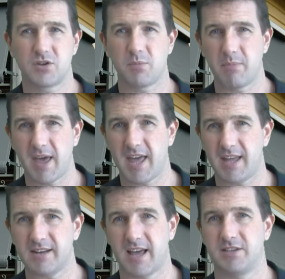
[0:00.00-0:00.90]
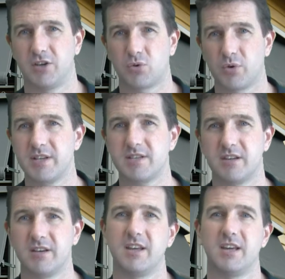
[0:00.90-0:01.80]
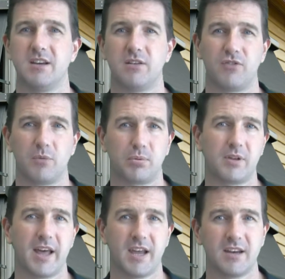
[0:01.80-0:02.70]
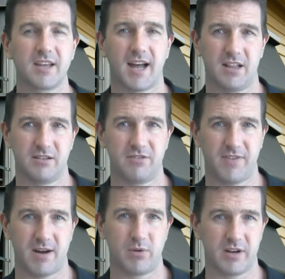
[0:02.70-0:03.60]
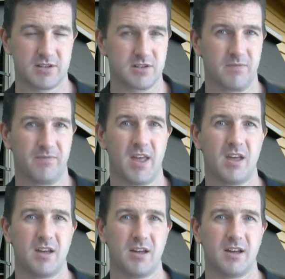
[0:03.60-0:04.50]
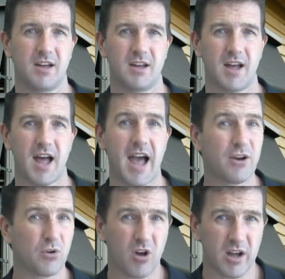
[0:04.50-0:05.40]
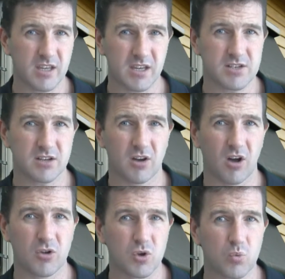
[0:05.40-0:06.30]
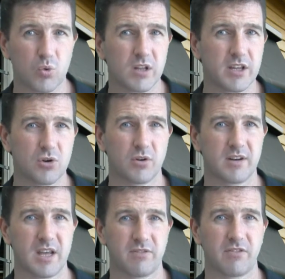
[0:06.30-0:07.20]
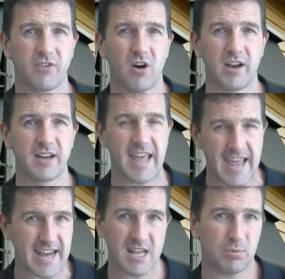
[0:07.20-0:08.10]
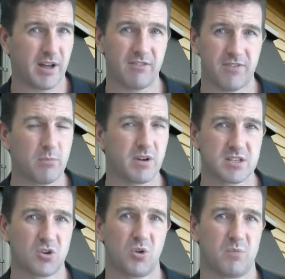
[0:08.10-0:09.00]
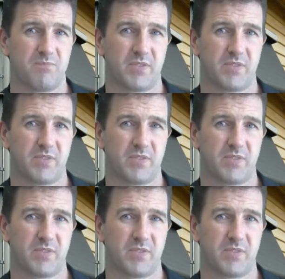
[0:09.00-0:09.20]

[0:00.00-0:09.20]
demand has increased the need for plain coloured fabrics. 8 or 9 years ago, you really couldn't even find any plain fabrics at all.